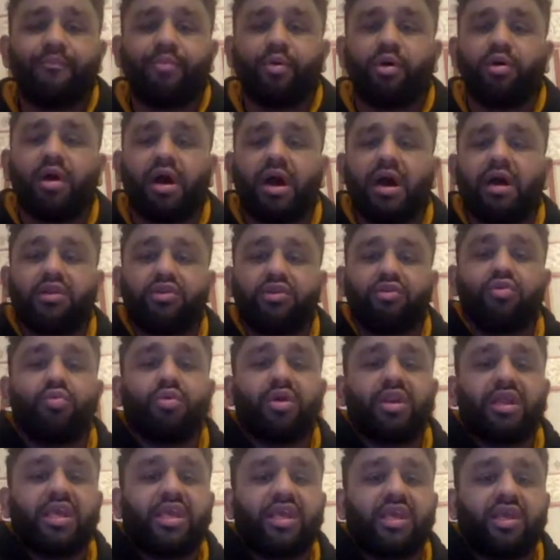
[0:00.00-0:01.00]
But I do
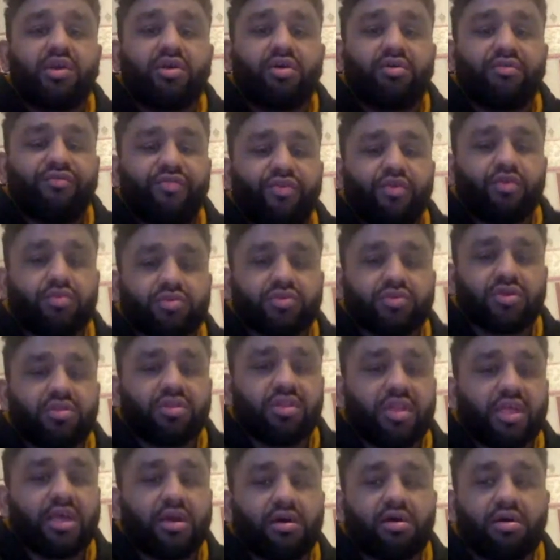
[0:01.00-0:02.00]
want to hear your views
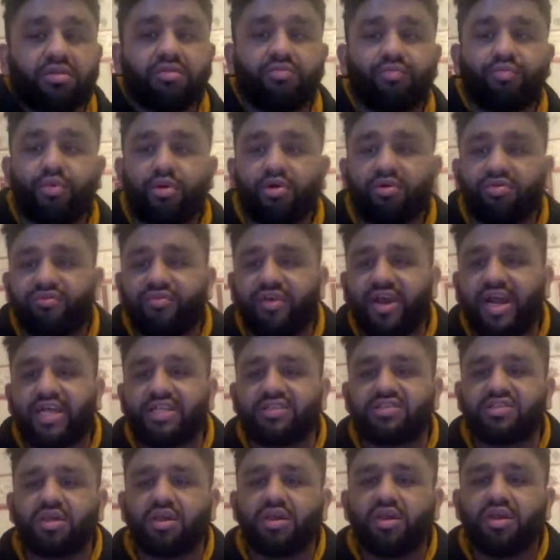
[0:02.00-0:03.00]
on both
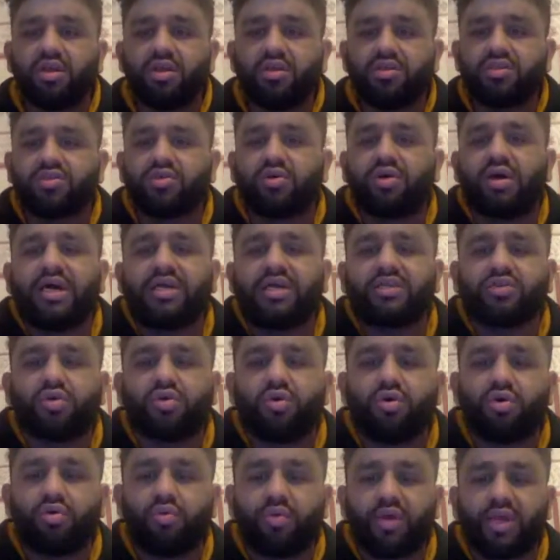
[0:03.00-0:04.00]
fights. So as
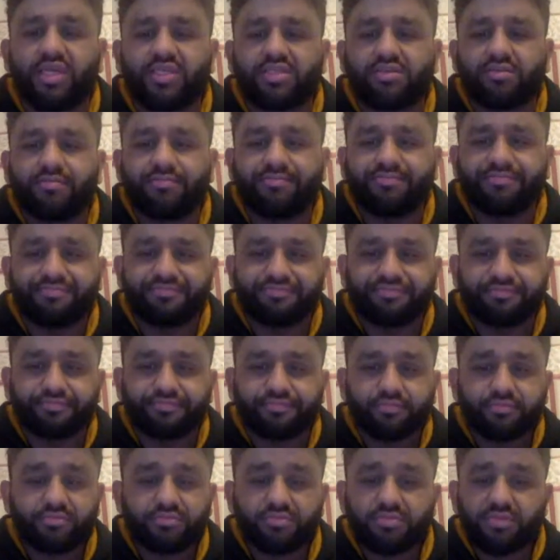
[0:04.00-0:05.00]
always,
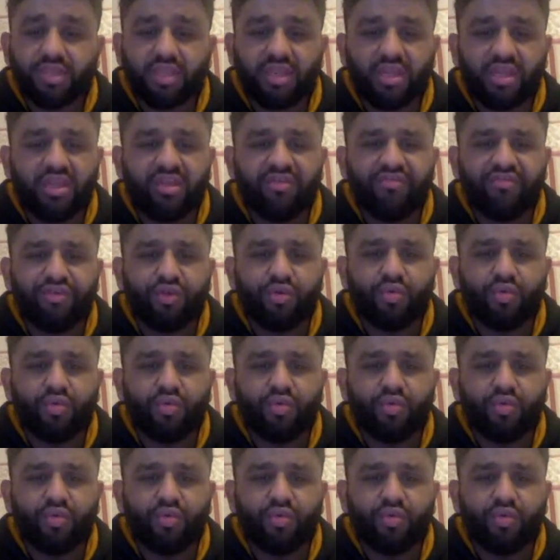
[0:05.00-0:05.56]
if